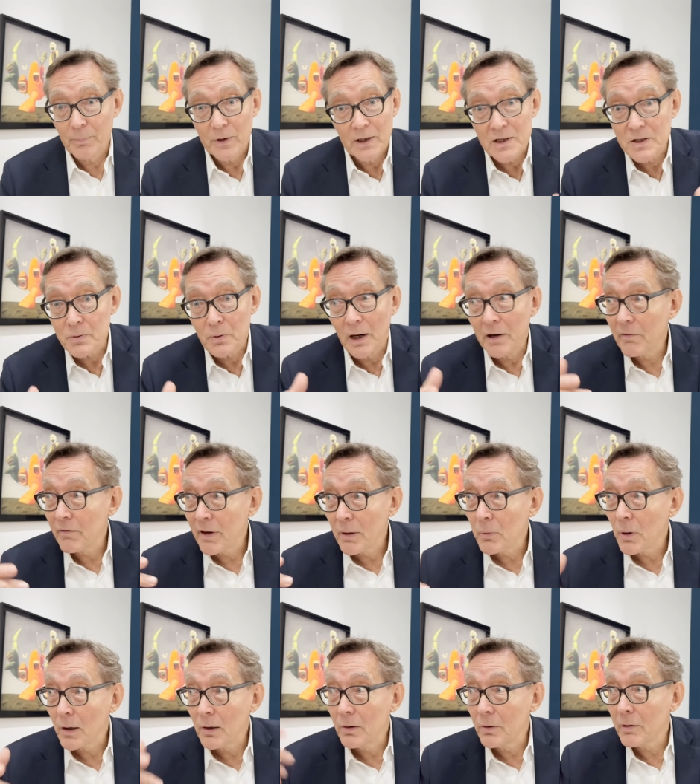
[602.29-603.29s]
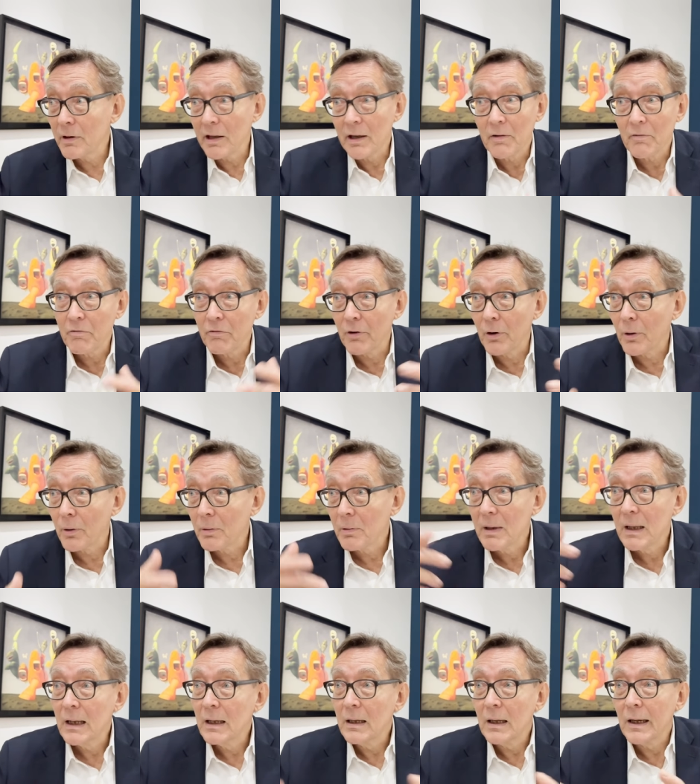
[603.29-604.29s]
It's why they were looking for
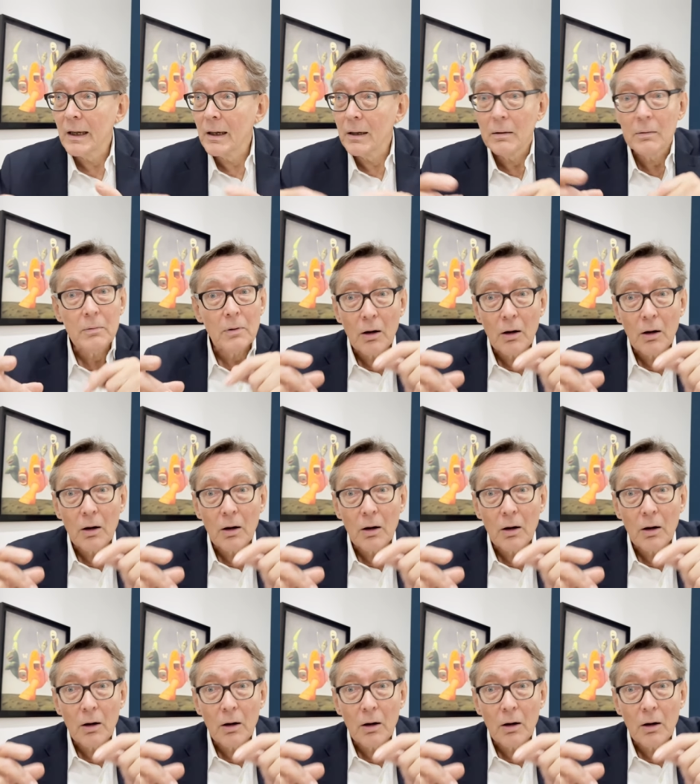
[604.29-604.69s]
uh,